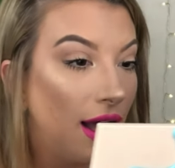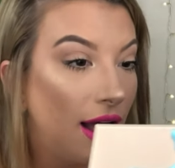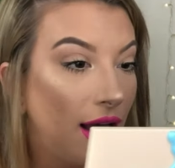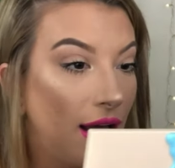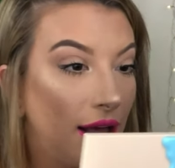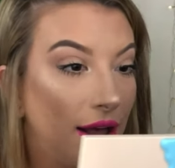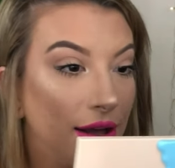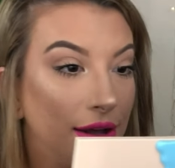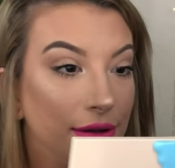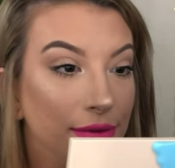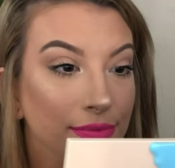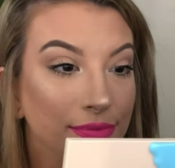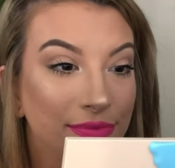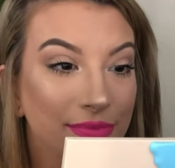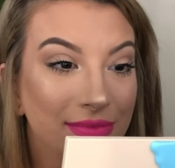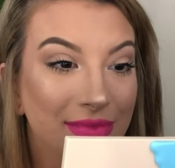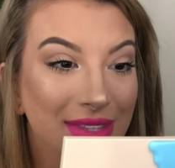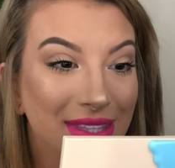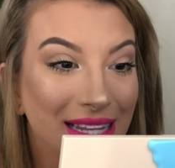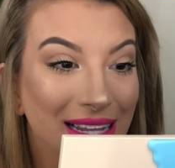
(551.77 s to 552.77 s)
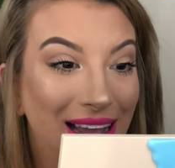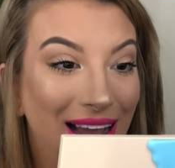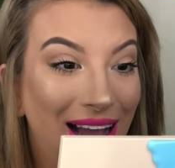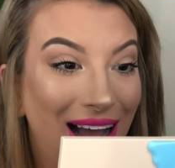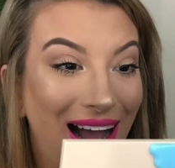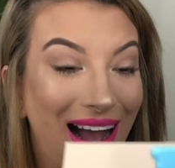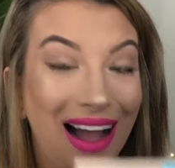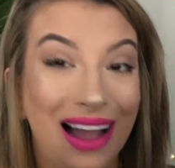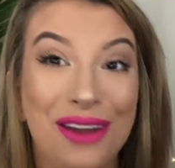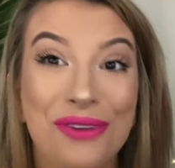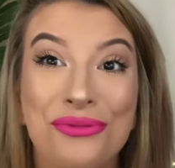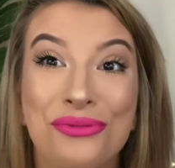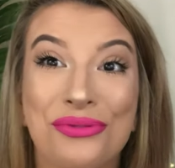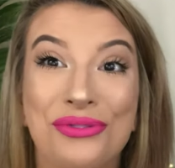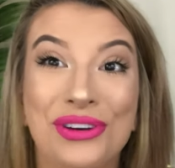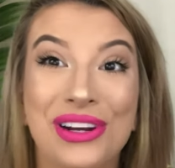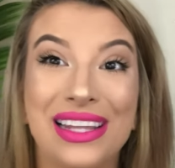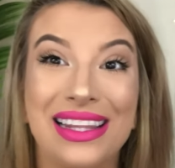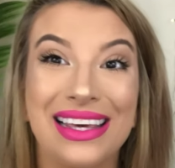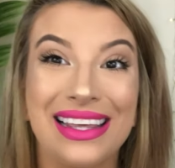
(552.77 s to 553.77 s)
I
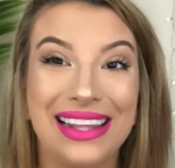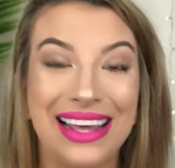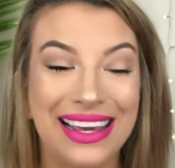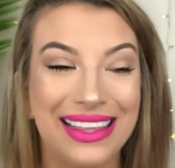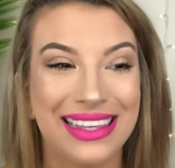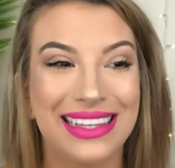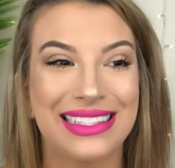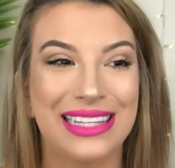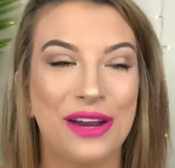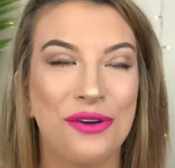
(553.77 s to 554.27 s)
really like this.